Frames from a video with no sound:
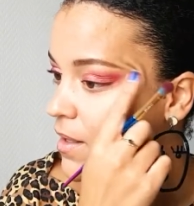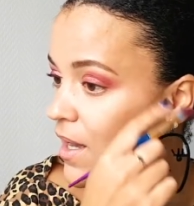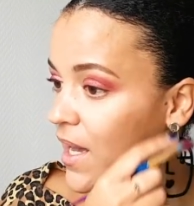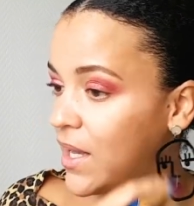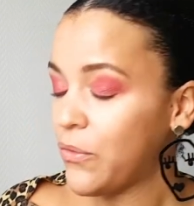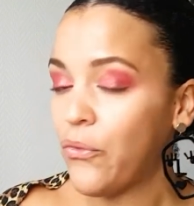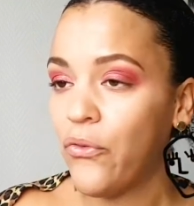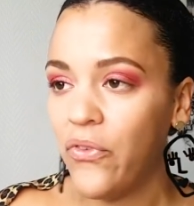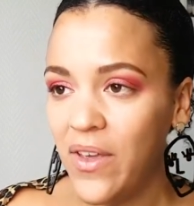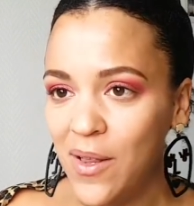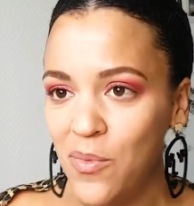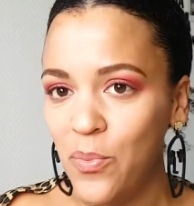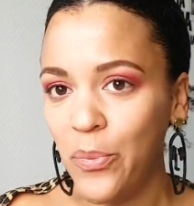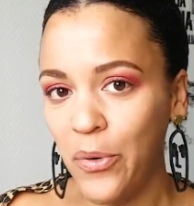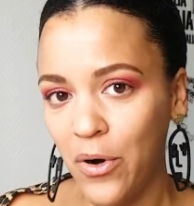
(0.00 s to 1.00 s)
I feel
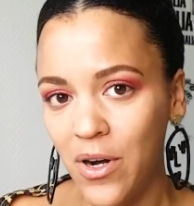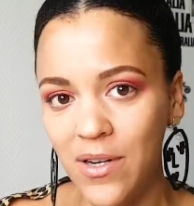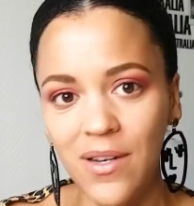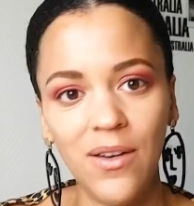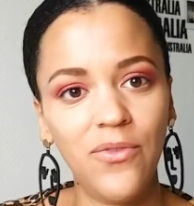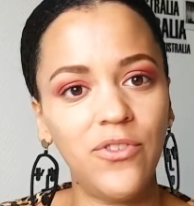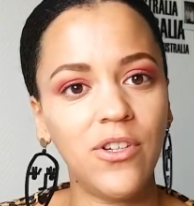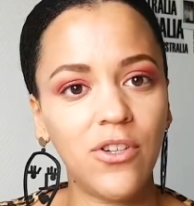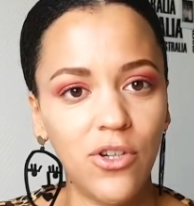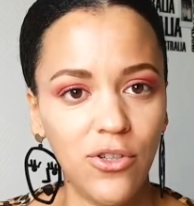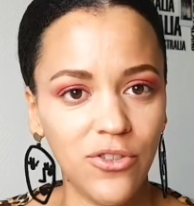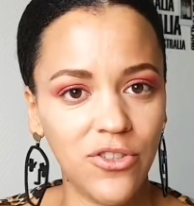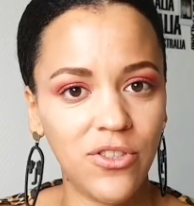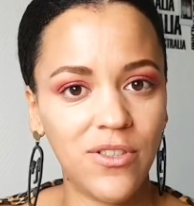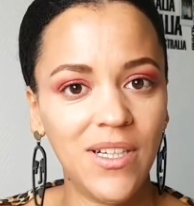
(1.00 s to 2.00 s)
part of the
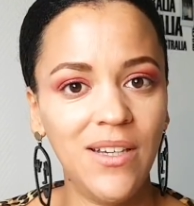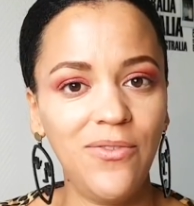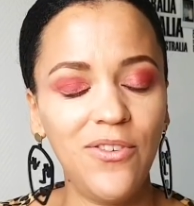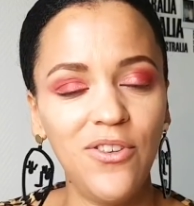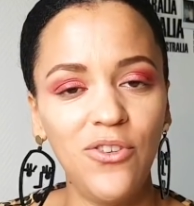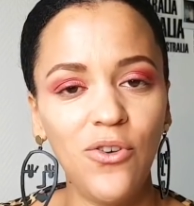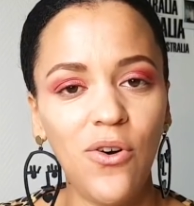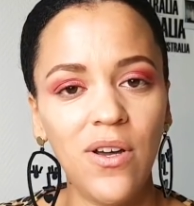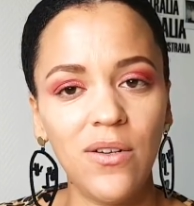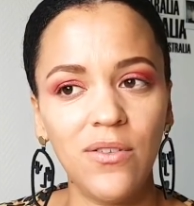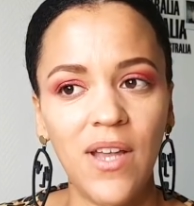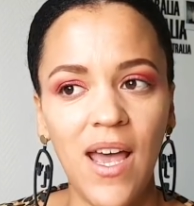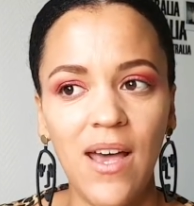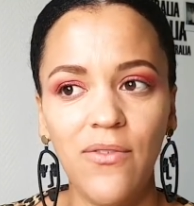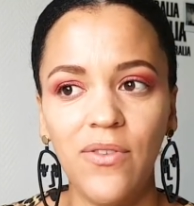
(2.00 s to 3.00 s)
culture, even though I don't
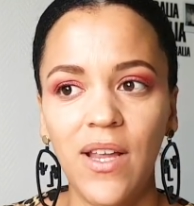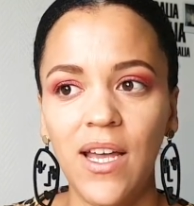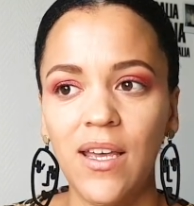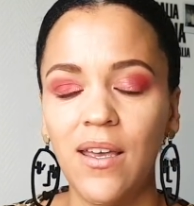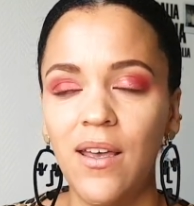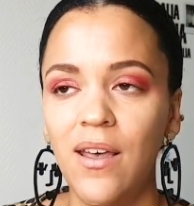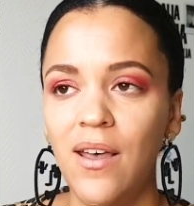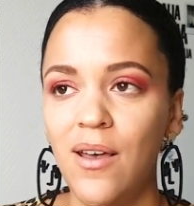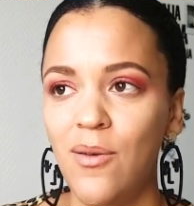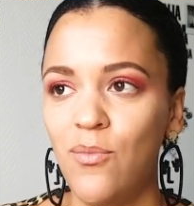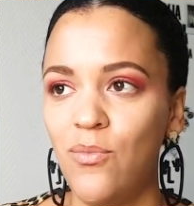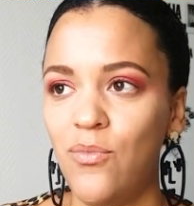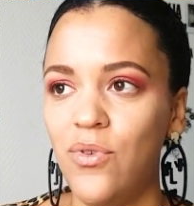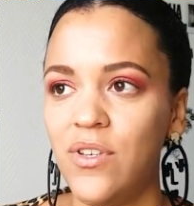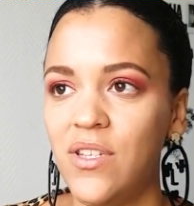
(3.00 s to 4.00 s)
have like
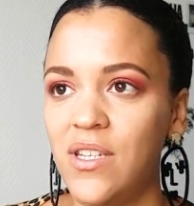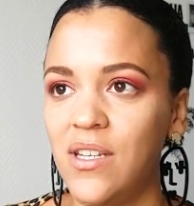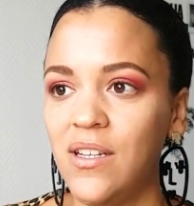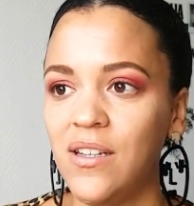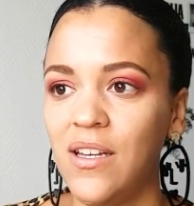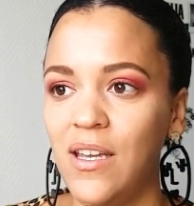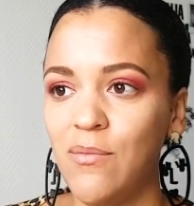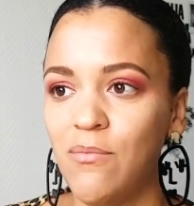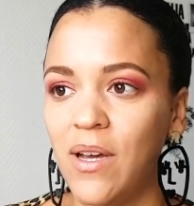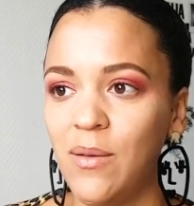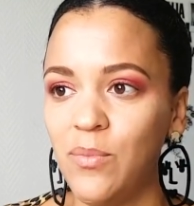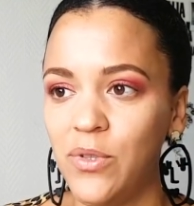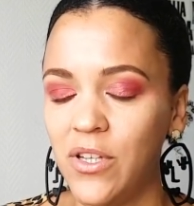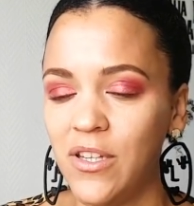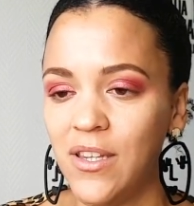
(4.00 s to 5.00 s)
Brazil in my
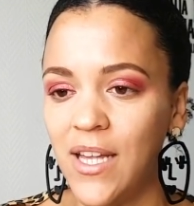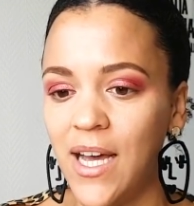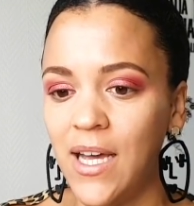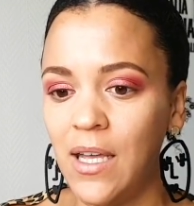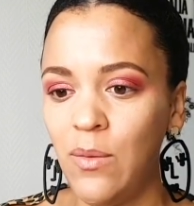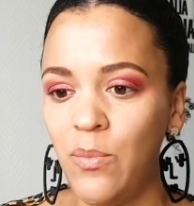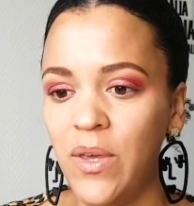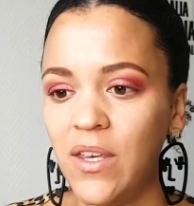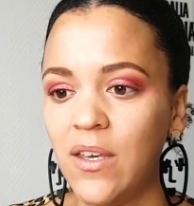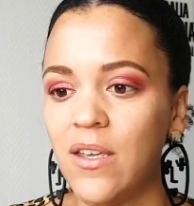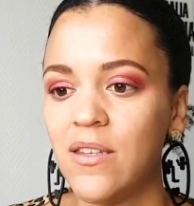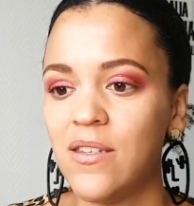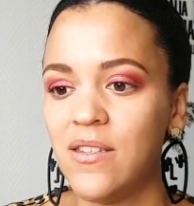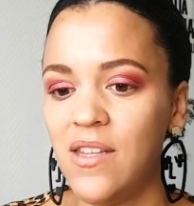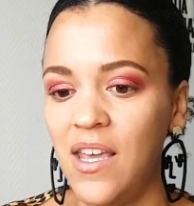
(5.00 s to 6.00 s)
bloodline,
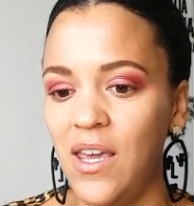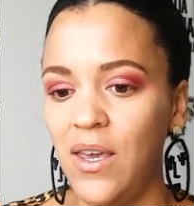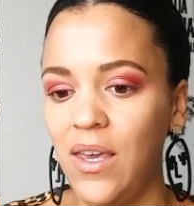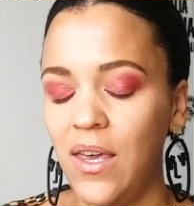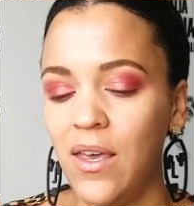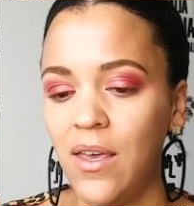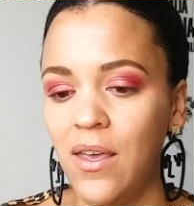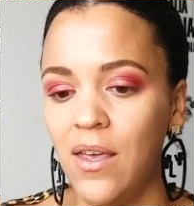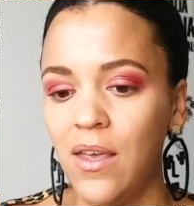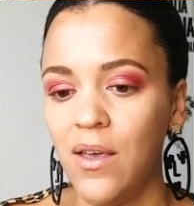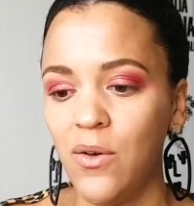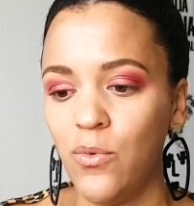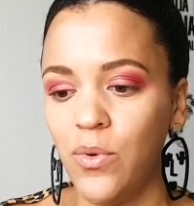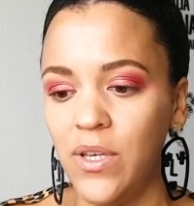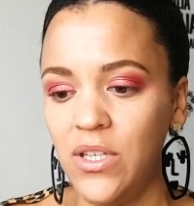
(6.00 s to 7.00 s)
because
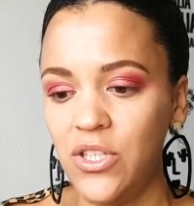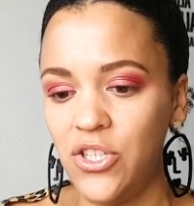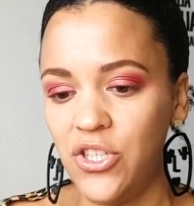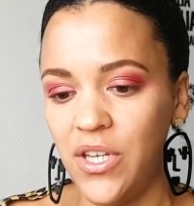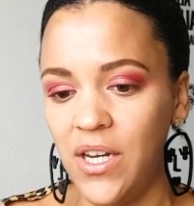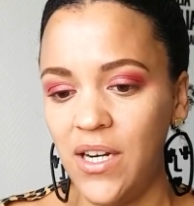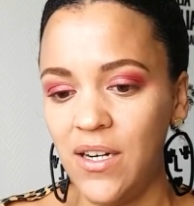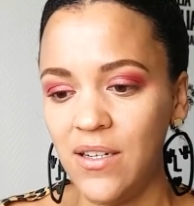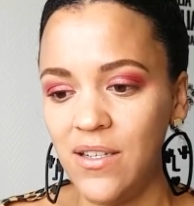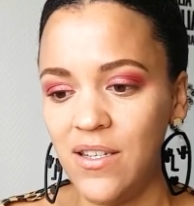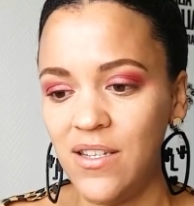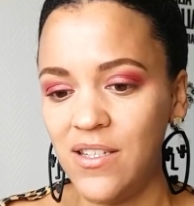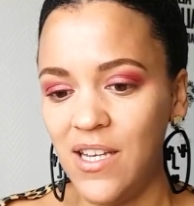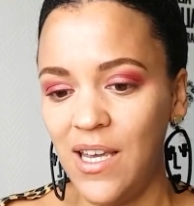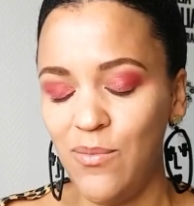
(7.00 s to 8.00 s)
we share the
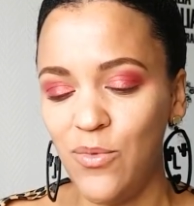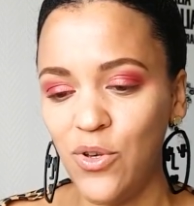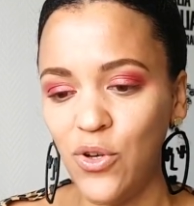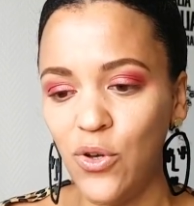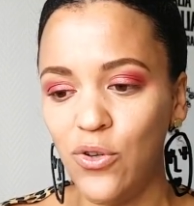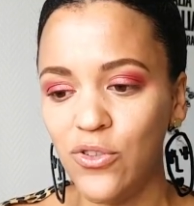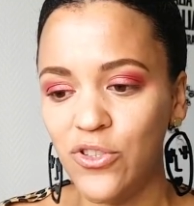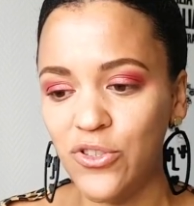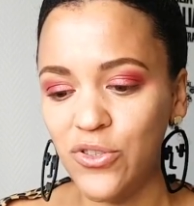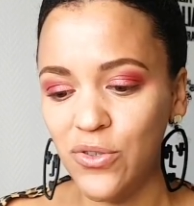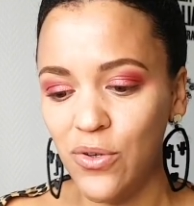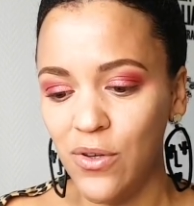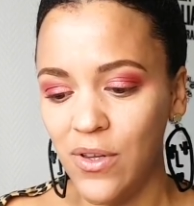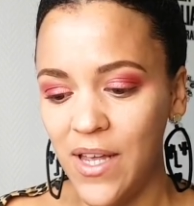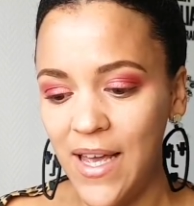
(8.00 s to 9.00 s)
same
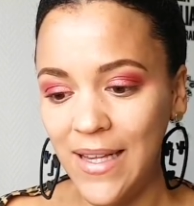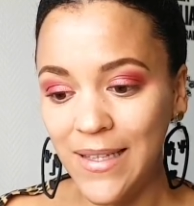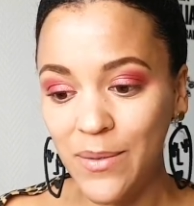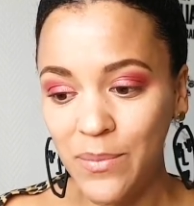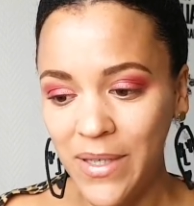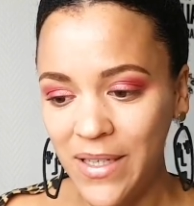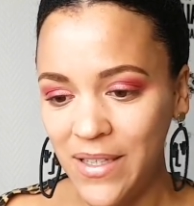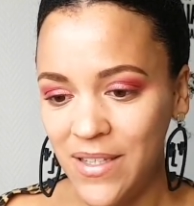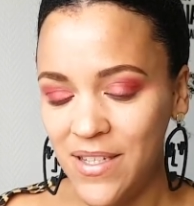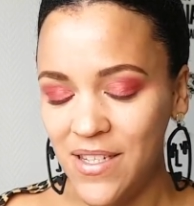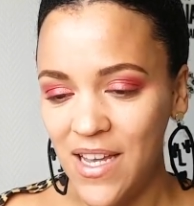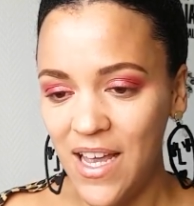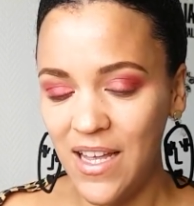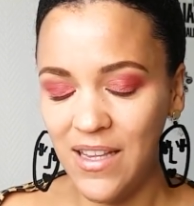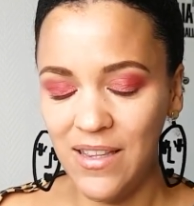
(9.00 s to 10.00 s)
cultural elements
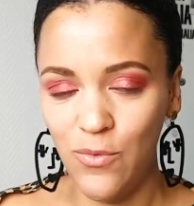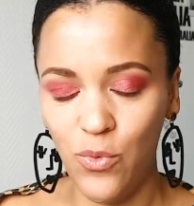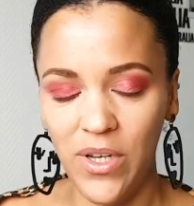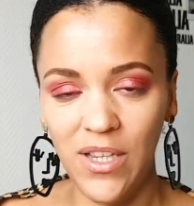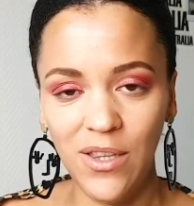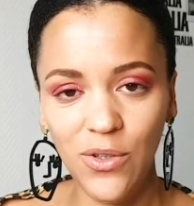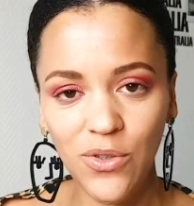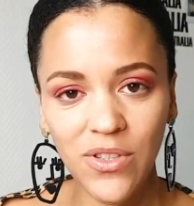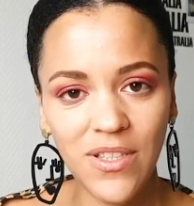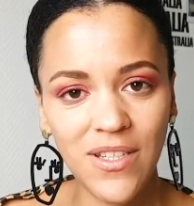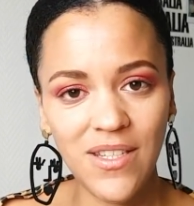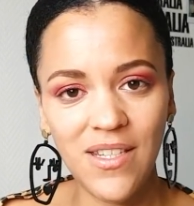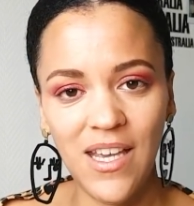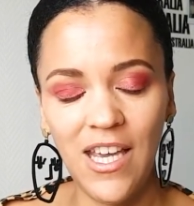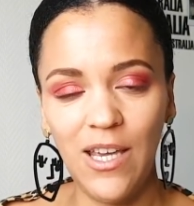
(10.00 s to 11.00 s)
and we look the
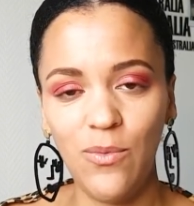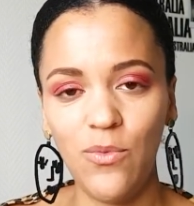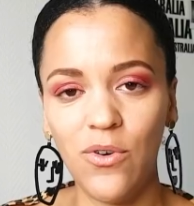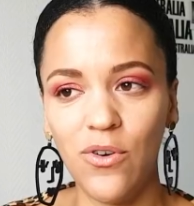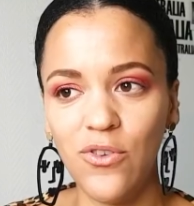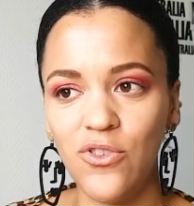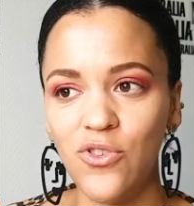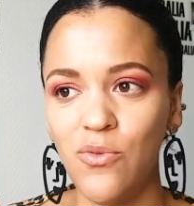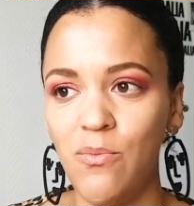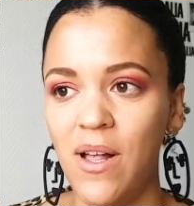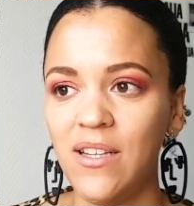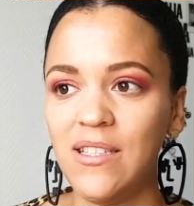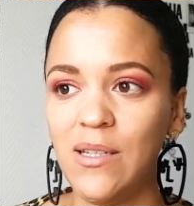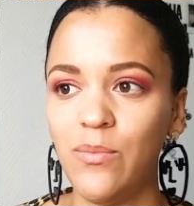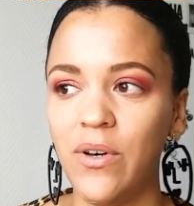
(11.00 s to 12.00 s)
same. We're also a
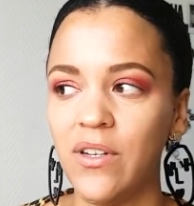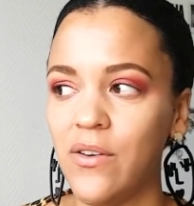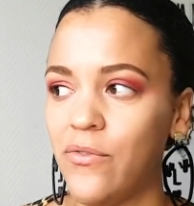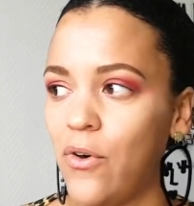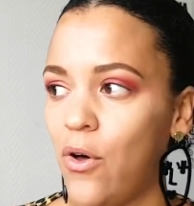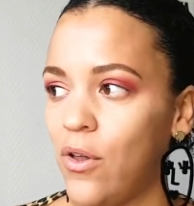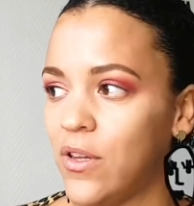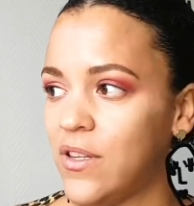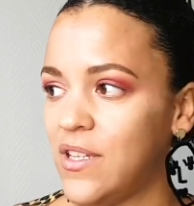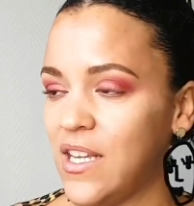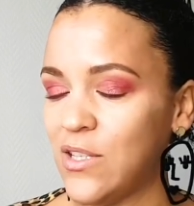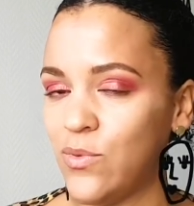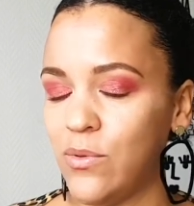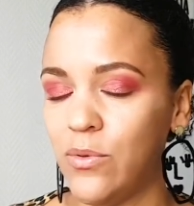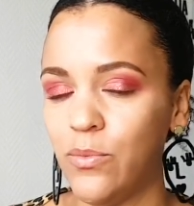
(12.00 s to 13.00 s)
melting pot of all
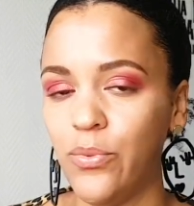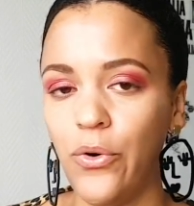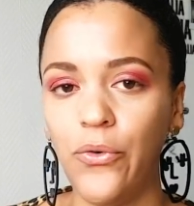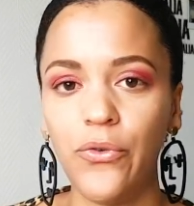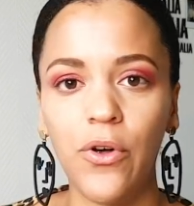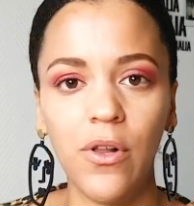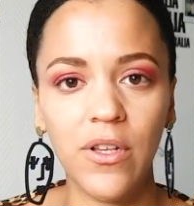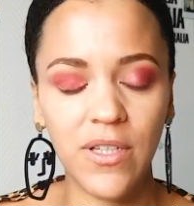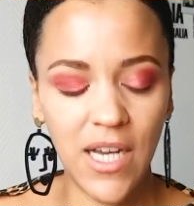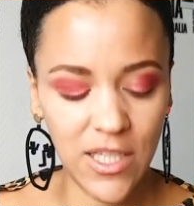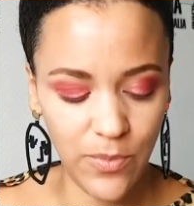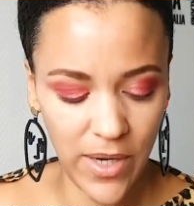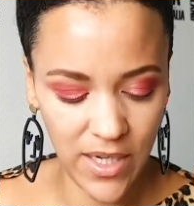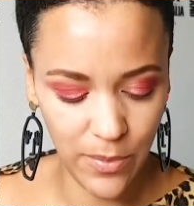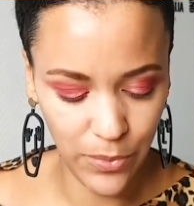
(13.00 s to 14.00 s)
things. We were both
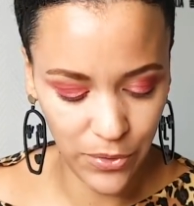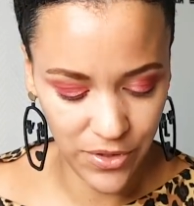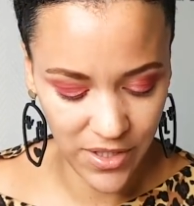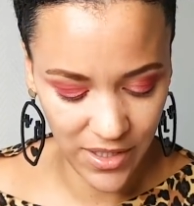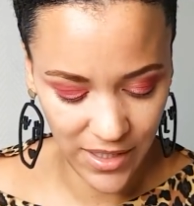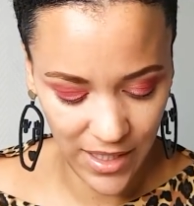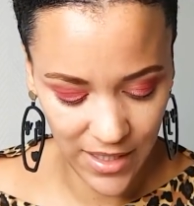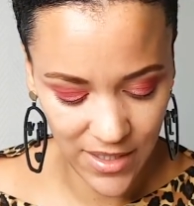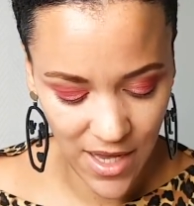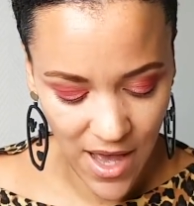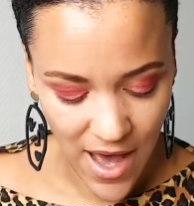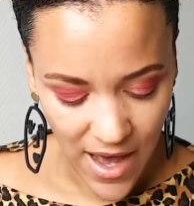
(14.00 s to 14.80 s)
colonized by the Portuguese.